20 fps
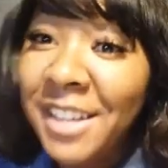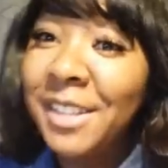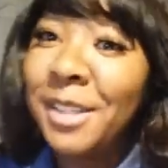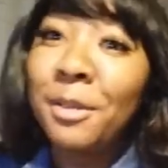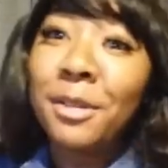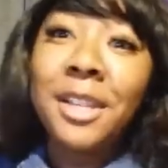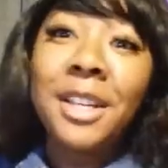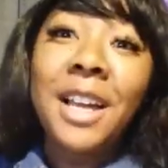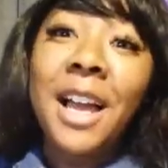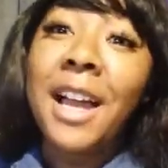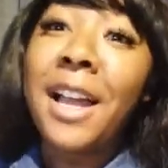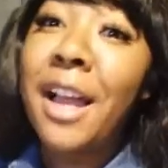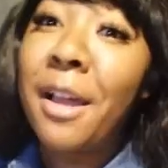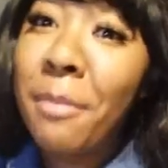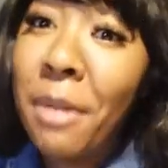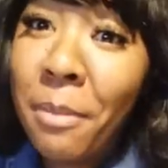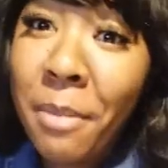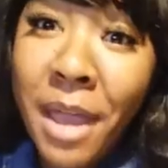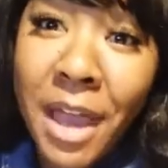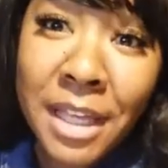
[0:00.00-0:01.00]
So look, I
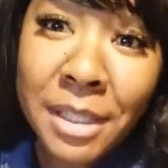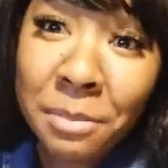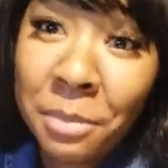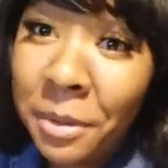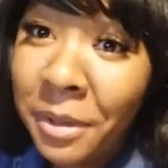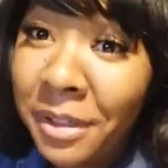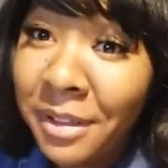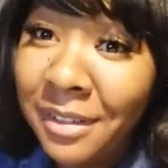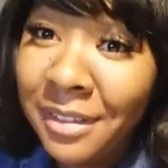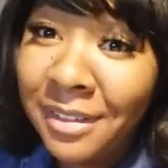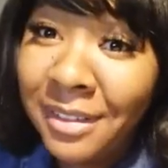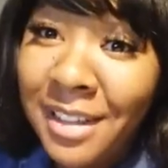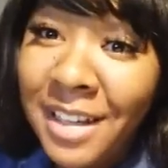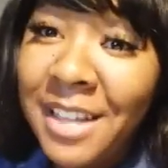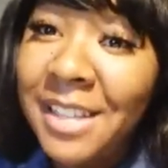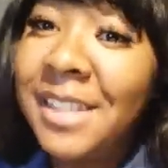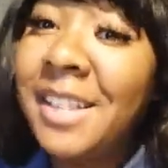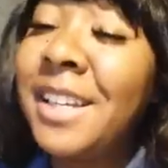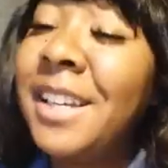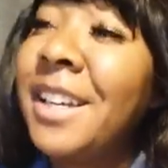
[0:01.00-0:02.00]
got my passport.
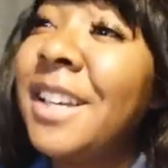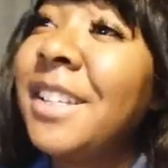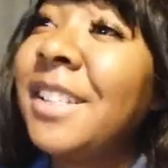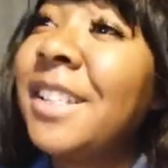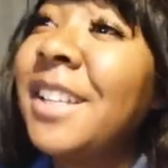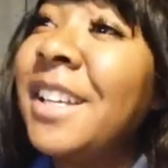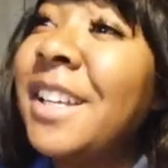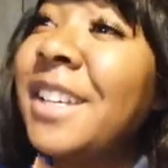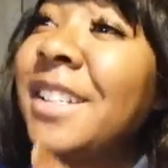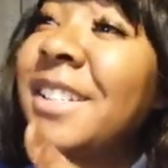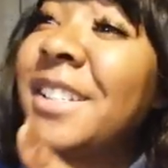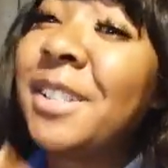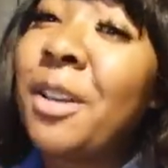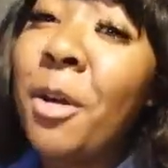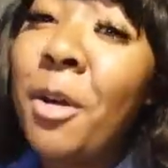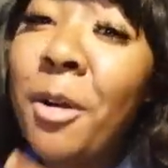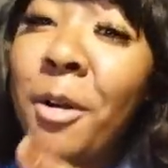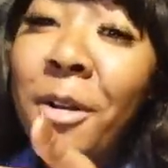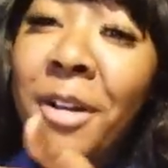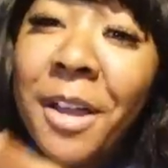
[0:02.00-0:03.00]
See, it's just
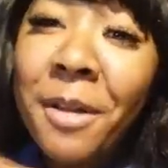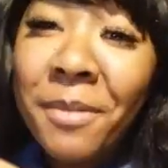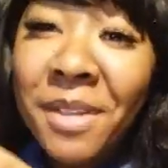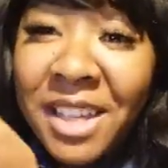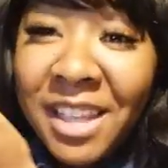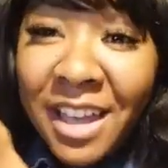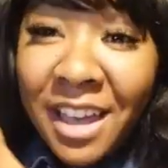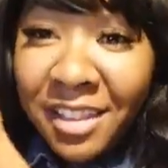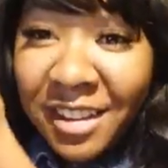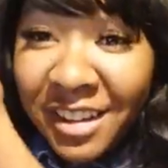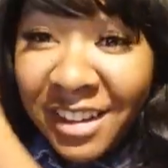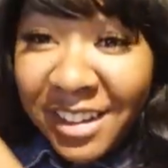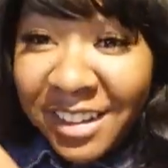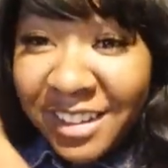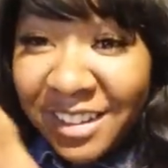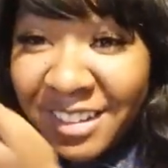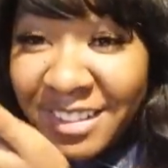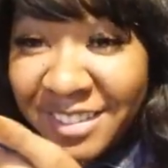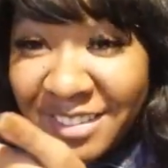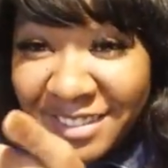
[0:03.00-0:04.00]
all coming together.
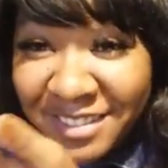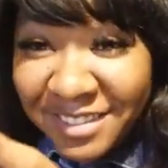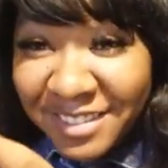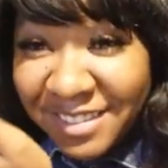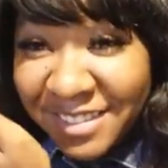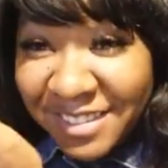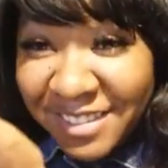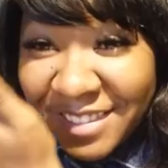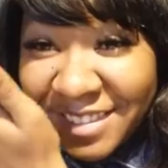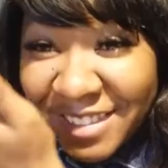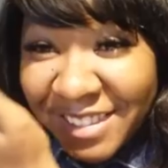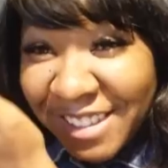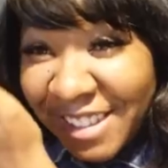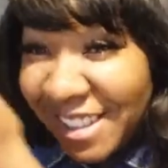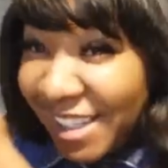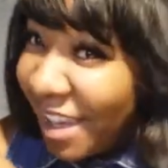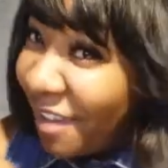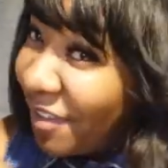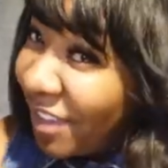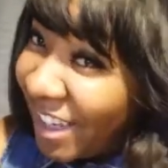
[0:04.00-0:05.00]

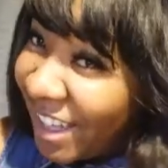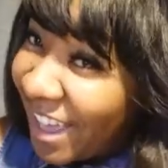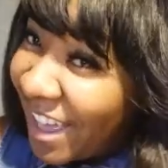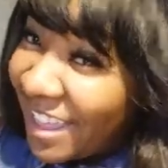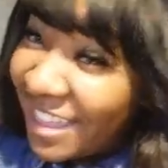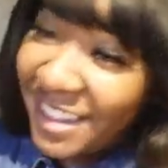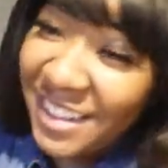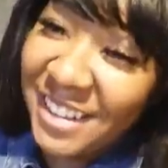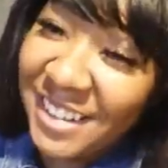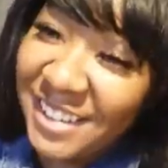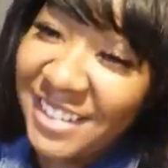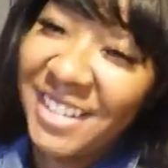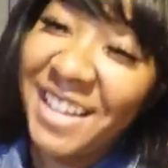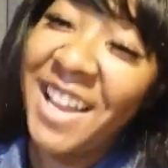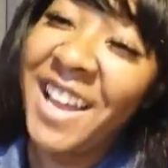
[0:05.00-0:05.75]
It's just coming together.